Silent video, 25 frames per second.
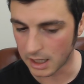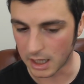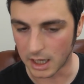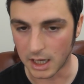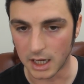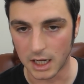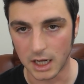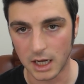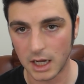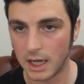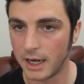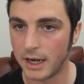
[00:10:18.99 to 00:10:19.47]

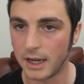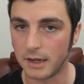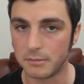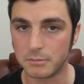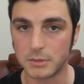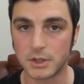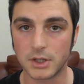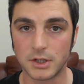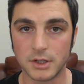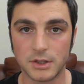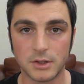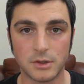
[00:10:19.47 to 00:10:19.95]
And
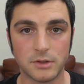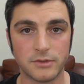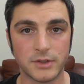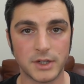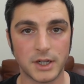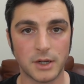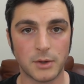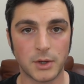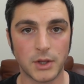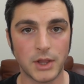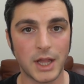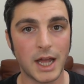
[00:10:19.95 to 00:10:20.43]
I'm going to do a
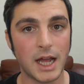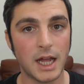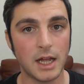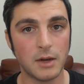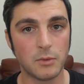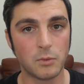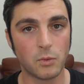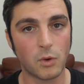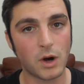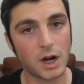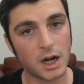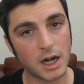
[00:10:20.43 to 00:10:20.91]
video on that
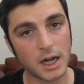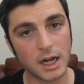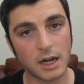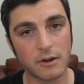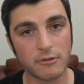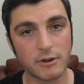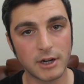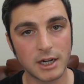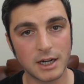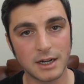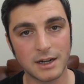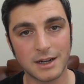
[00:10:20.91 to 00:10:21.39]
and why I
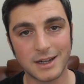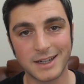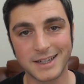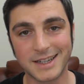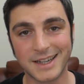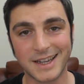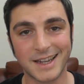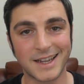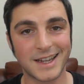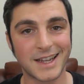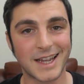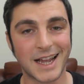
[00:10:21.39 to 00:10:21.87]
really
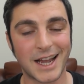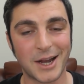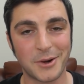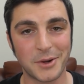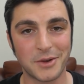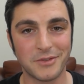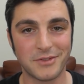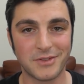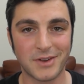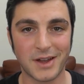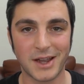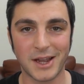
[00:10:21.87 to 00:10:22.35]
like it, how
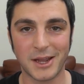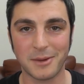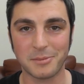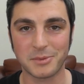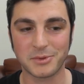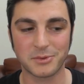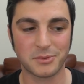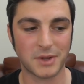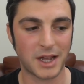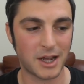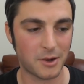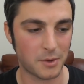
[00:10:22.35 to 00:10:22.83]
it
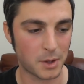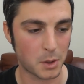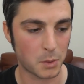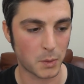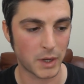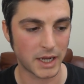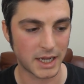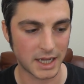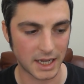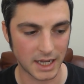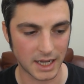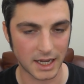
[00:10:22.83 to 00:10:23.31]
vapes, how I
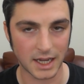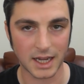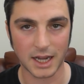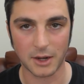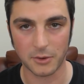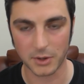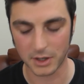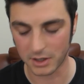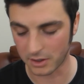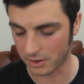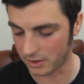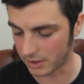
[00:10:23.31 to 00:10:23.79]
wick it,
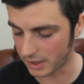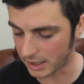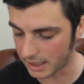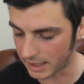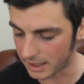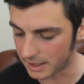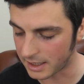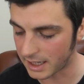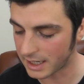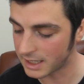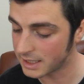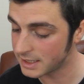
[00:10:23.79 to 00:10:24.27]
how I coil
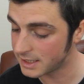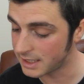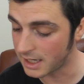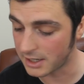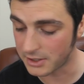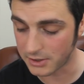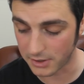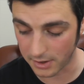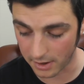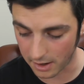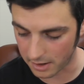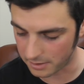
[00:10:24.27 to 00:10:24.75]
it,
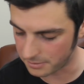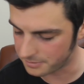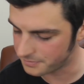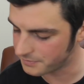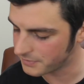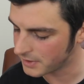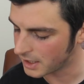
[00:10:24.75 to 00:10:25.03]
etc.